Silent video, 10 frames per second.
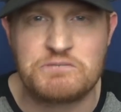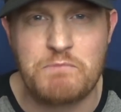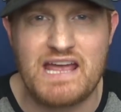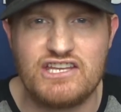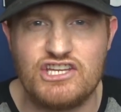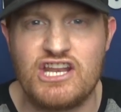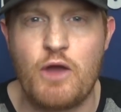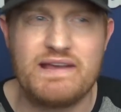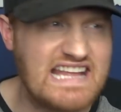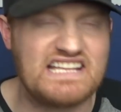spent, you
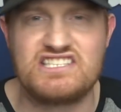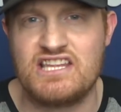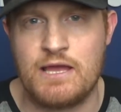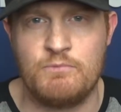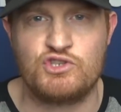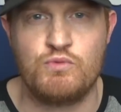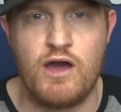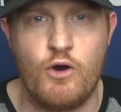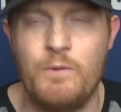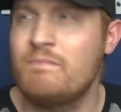know, it gets to them as
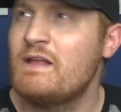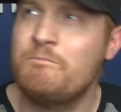well.